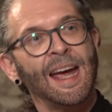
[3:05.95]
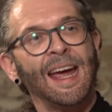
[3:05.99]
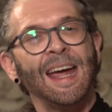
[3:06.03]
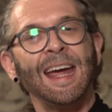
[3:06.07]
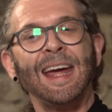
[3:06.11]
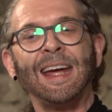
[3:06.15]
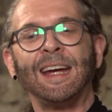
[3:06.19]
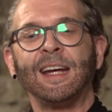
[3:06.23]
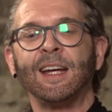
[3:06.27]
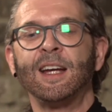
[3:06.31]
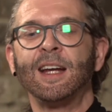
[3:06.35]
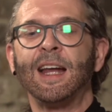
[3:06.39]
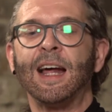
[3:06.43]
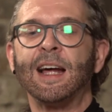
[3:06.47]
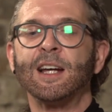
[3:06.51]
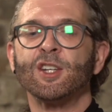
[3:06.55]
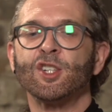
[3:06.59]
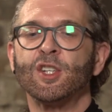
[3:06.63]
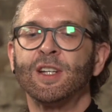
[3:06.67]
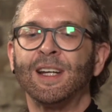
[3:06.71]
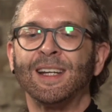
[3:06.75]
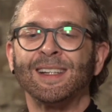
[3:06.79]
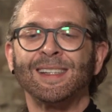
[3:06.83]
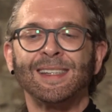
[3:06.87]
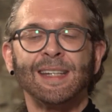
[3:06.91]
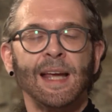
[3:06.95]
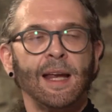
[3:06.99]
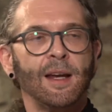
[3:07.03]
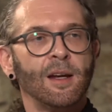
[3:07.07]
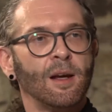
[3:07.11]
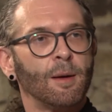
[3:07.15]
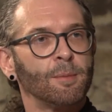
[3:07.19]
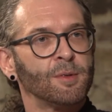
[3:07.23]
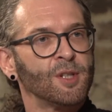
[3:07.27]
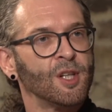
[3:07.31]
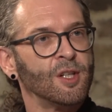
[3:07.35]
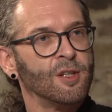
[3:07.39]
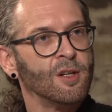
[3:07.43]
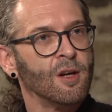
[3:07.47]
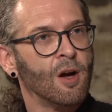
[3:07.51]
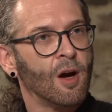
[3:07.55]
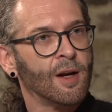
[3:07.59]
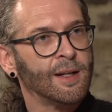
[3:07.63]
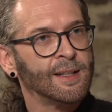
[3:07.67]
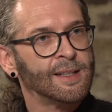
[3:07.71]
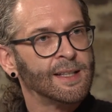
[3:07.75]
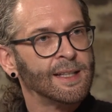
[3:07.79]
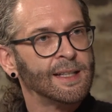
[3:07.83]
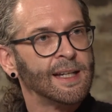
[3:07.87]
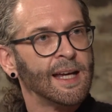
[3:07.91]
It can actually extend up to
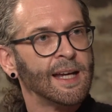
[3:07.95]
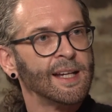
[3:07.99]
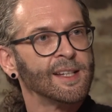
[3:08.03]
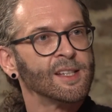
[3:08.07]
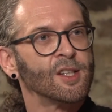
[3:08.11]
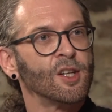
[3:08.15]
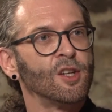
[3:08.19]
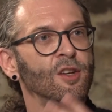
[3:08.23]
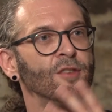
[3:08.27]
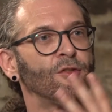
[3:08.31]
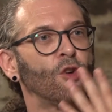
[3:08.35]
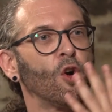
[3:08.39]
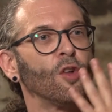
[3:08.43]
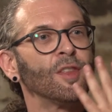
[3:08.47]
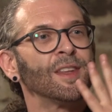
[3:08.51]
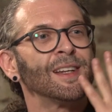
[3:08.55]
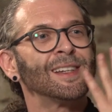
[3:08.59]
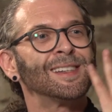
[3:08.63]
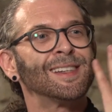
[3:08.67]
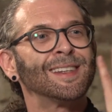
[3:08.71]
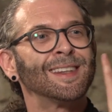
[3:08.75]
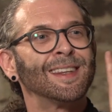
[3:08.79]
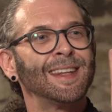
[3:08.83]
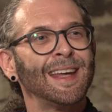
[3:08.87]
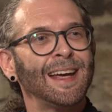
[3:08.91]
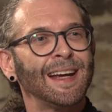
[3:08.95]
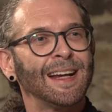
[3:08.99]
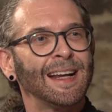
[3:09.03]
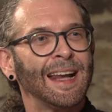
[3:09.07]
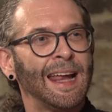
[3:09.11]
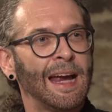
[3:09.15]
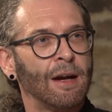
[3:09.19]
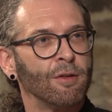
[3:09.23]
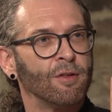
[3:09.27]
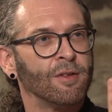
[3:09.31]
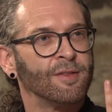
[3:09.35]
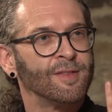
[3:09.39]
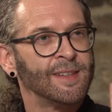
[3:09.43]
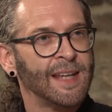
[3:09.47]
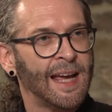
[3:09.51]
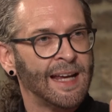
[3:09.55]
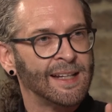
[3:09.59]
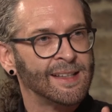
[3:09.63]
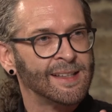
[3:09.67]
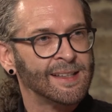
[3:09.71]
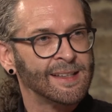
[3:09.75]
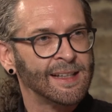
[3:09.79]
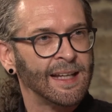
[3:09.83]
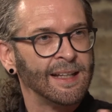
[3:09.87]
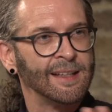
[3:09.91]
90 days. So you've got this thick layer of
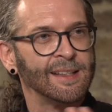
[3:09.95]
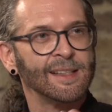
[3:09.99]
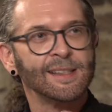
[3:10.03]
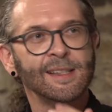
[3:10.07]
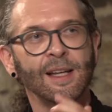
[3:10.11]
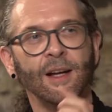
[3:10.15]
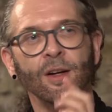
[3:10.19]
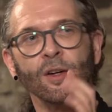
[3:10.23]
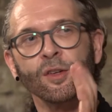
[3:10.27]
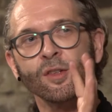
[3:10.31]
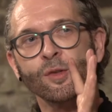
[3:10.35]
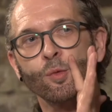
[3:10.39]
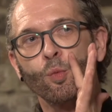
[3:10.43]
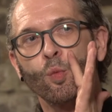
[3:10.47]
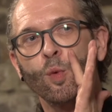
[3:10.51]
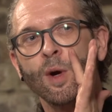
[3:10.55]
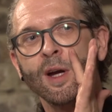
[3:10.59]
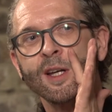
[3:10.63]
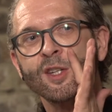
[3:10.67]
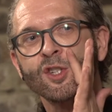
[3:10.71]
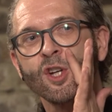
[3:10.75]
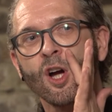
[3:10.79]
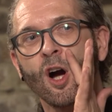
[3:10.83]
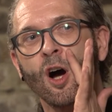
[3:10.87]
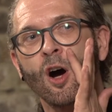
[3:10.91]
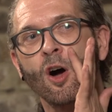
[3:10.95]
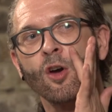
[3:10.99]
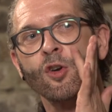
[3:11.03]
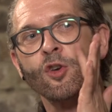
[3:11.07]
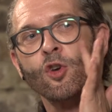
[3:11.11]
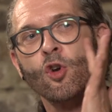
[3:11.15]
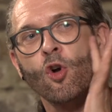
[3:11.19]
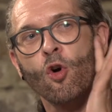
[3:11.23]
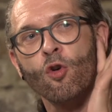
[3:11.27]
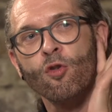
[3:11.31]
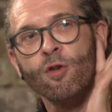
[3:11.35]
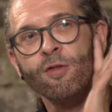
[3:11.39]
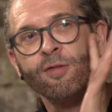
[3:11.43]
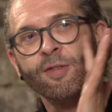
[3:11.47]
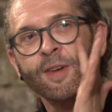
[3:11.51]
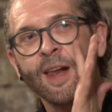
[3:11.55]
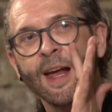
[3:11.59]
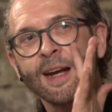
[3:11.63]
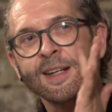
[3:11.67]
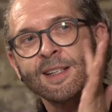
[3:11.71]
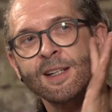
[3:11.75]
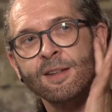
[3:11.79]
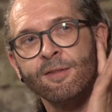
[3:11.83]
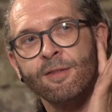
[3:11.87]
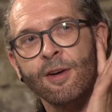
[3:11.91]
dead skin cells, which are not
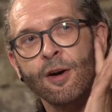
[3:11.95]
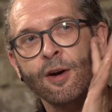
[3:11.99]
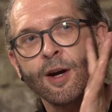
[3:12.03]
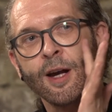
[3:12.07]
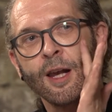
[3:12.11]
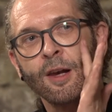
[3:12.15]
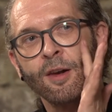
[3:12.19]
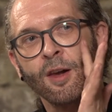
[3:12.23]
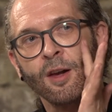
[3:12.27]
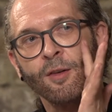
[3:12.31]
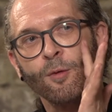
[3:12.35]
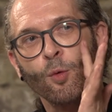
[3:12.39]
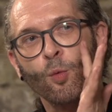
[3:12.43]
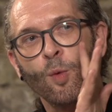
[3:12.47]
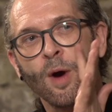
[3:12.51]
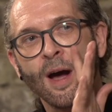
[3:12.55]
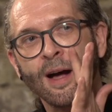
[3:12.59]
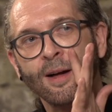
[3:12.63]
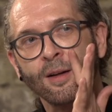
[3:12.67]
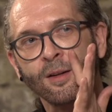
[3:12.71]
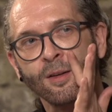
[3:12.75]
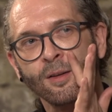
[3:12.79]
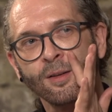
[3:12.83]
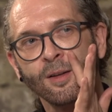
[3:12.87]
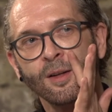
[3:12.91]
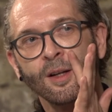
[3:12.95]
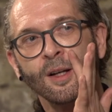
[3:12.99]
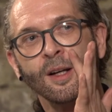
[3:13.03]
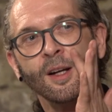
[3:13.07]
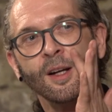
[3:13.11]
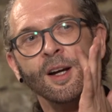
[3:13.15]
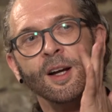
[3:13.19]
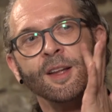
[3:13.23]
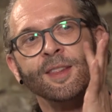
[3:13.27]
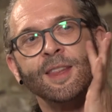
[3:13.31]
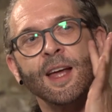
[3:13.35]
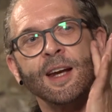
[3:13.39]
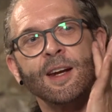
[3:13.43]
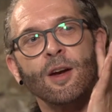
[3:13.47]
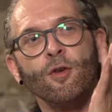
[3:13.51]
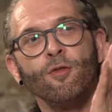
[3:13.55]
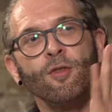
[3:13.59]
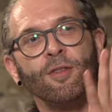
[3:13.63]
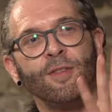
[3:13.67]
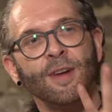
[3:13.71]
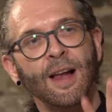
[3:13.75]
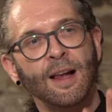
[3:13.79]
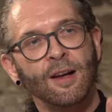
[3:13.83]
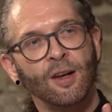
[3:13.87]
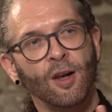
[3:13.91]
reflecting very well. They don't
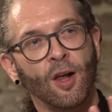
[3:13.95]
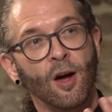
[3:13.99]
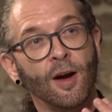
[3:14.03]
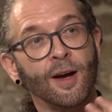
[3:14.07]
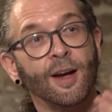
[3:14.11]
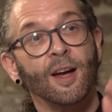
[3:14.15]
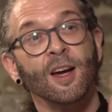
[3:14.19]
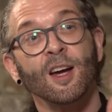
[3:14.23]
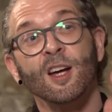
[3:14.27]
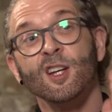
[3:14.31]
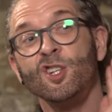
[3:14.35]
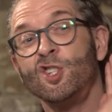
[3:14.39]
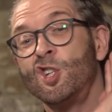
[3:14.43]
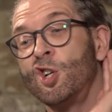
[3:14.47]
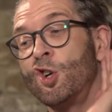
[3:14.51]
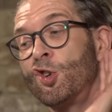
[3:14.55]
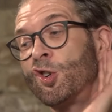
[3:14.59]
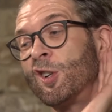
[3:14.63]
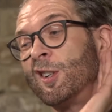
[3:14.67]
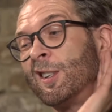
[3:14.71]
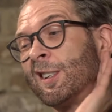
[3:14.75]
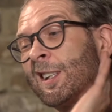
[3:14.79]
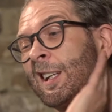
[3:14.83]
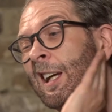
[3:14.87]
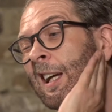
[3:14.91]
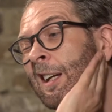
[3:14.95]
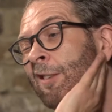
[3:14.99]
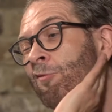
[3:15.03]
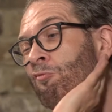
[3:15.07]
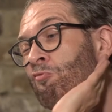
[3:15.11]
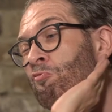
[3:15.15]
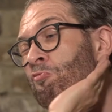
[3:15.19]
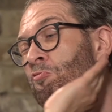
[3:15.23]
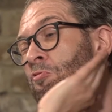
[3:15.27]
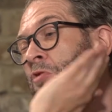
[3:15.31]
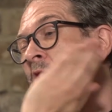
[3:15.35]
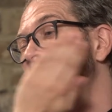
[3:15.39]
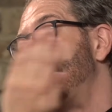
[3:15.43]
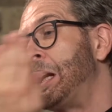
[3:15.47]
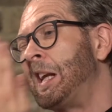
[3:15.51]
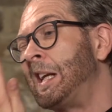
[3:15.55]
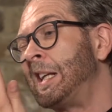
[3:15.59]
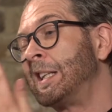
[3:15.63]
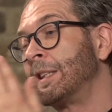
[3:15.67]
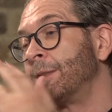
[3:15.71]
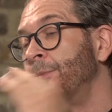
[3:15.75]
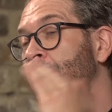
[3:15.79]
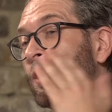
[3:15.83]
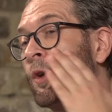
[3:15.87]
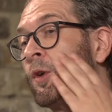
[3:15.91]
reflect light. Children's skin, really
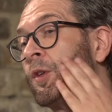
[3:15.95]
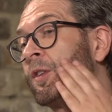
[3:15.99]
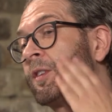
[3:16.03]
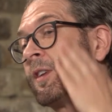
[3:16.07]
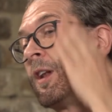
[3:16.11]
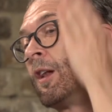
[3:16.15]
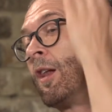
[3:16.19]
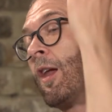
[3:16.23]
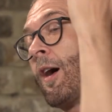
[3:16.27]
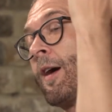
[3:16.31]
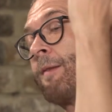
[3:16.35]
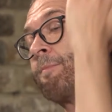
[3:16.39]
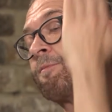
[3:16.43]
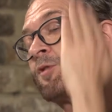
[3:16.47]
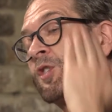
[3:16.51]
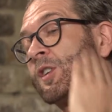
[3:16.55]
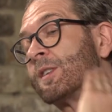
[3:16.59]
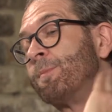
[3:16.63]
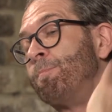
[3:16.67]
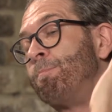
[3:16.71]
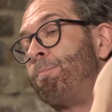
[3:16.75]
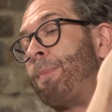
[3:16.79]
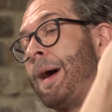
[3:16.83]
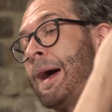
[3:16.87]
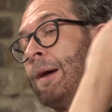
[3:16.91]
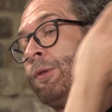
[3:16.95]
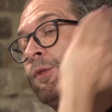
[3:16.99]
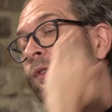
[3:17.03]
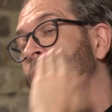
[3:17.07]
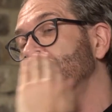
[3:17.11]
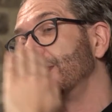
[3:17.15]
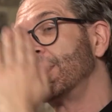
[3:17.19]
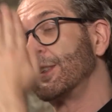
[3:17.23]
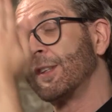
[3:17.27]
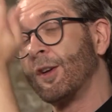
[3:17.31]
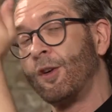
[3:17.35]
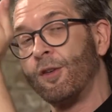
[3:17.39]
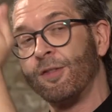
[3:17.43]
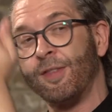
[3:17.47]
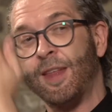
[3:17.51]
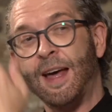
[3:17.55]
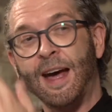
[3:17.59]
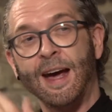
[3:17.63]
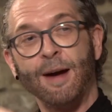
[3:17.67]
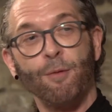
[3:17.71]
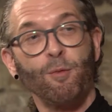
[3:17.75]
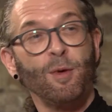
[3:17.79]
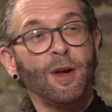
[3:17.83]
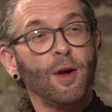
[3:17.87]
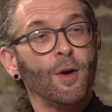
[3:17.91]
smooth, light just bounces off
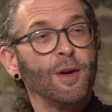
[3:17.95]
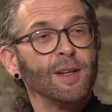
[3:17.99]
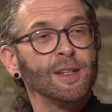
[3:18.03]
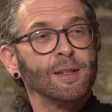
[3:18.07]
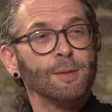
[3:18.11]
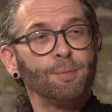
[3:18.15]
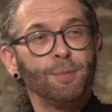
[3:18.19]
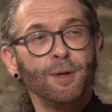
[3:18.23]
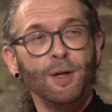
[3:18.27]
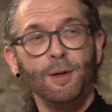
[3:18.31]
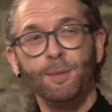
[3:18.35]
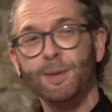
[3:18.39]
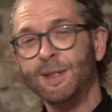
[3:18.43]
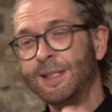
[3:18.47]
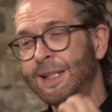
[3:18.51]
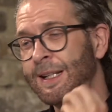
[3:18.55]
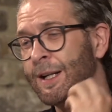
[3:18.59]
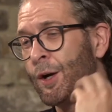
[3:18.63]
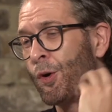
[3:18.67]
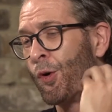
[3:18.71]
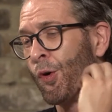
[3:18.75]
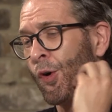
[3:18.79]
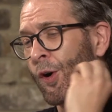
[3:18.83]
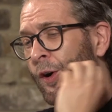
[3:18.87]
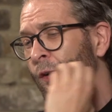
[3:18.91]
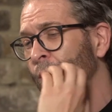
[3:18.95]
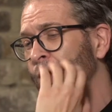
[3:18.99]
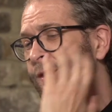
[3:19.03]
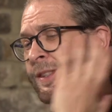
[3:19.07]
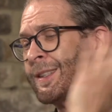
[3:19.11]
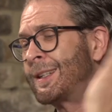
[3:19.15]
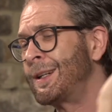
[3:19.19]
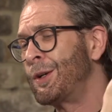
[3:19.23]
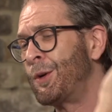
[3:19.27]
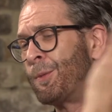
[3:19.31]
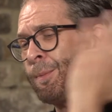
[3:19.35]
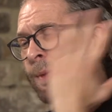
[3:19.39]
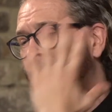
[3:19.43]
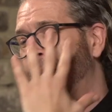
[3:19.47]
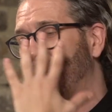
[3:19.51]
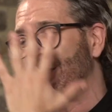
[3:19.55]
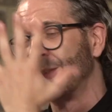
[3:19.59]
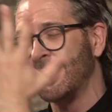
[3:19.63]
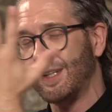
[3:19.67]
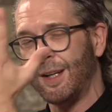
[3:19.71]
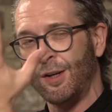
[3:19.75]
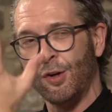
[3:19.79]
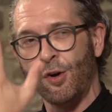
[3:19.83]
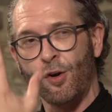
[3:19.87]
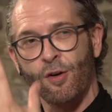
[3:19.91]
that. We go into puberty, oil still
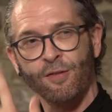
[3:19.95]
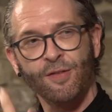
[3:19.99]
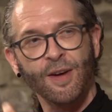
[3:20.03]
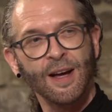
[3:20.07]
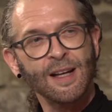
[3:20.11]
bouncing off.